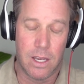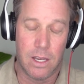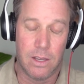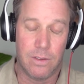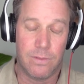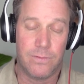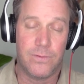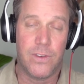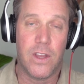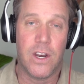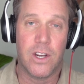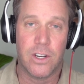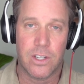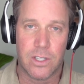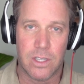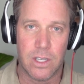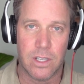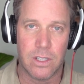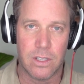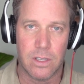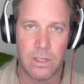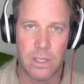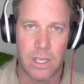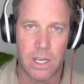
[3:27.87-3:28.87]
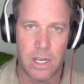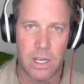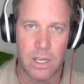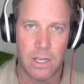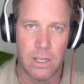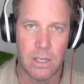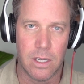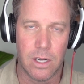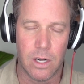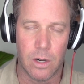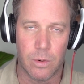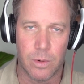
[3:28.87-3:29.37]
finish
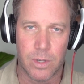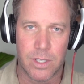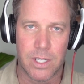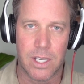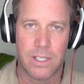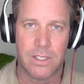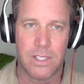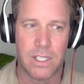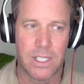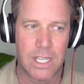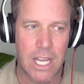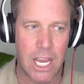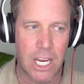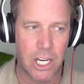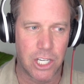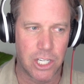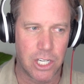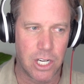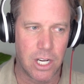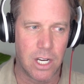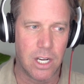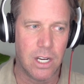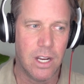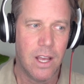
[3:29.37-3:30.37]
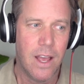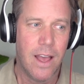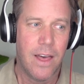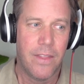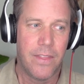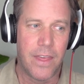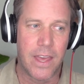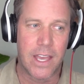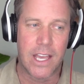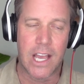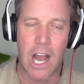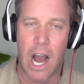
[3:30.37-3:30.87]
the resuscitation.
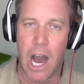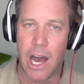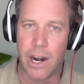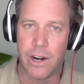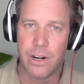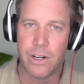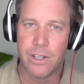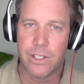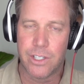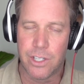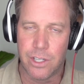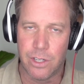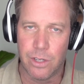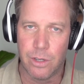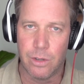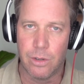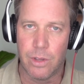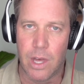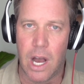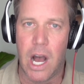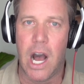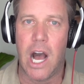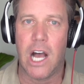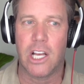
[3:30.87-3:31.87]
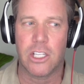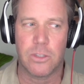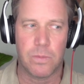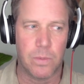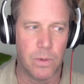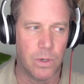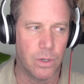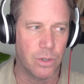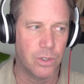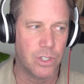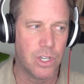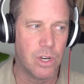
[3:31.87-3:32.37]
They got her to the
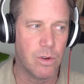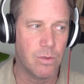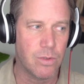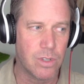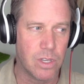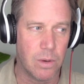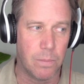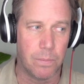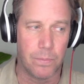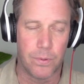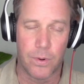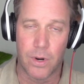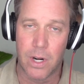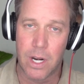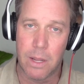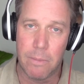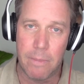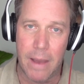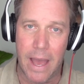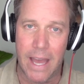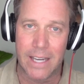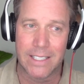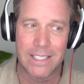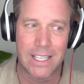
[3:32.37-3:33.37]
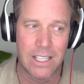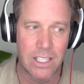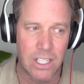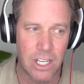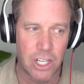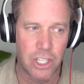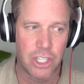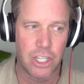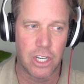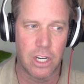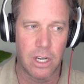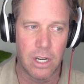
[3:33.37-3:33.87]
hospital. She was in pretty bad
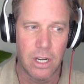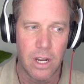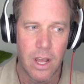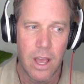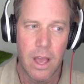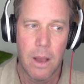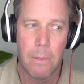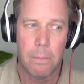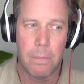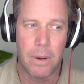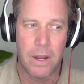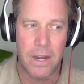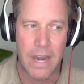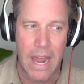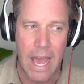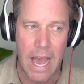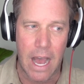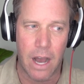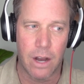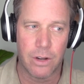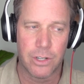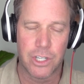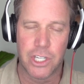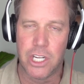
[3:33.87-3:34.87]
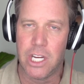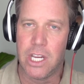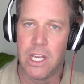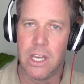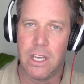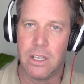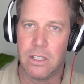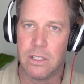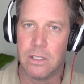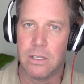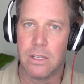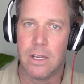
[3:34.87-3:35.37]
condition, but now
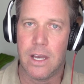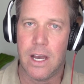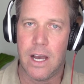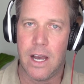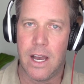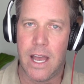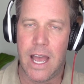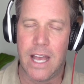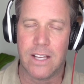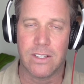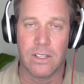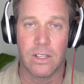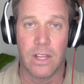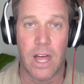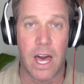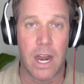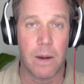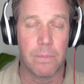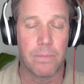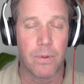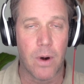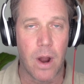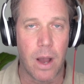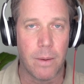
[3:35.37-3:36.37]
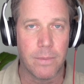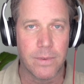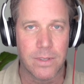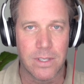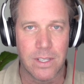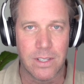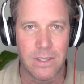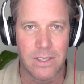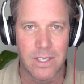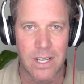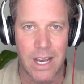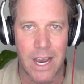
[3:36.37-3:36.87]
she has a lot of
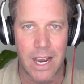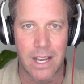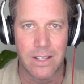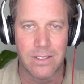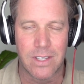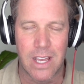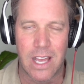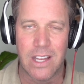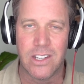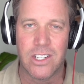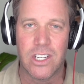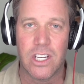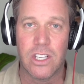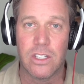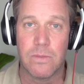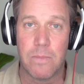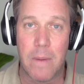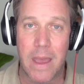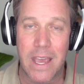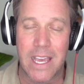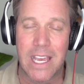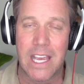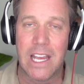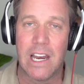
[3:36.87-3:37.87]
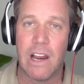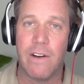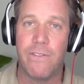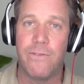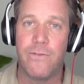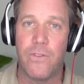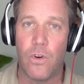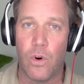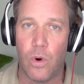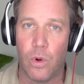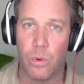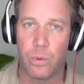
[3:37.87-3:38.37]
promising signs, and she's making a
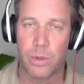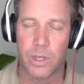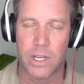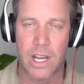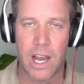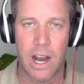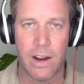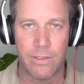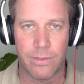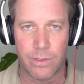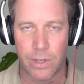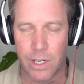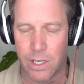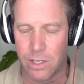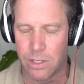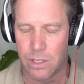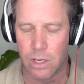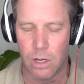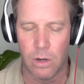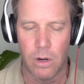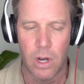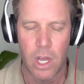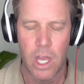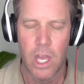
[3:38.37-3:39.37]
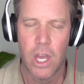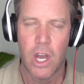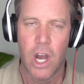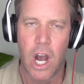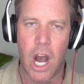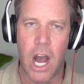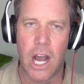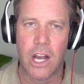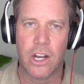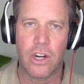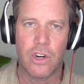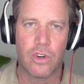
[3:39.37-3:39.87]
full recovery. So
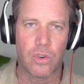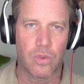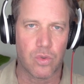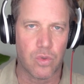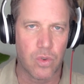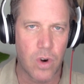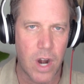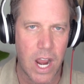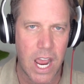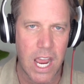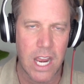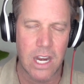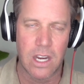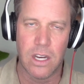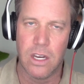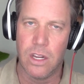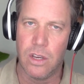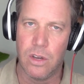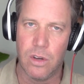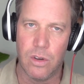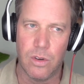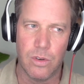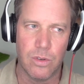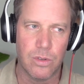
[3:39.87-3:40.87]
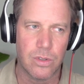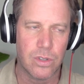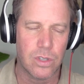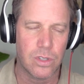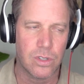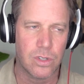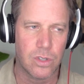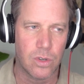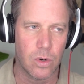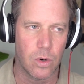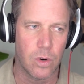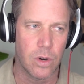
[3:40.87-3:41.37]
a great news
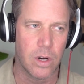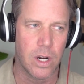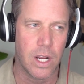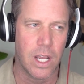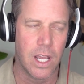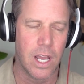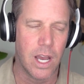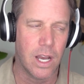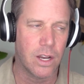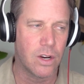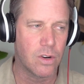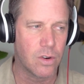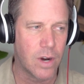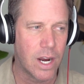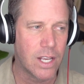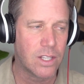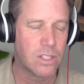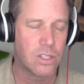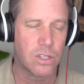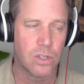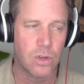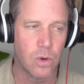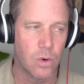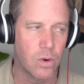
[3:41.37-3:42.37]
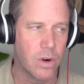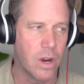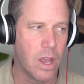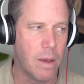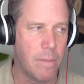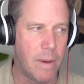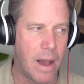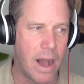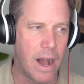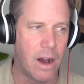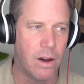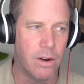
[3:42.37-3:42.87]
story, a great story
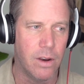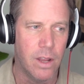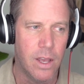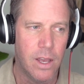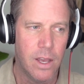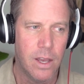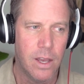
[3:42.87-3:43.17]
about,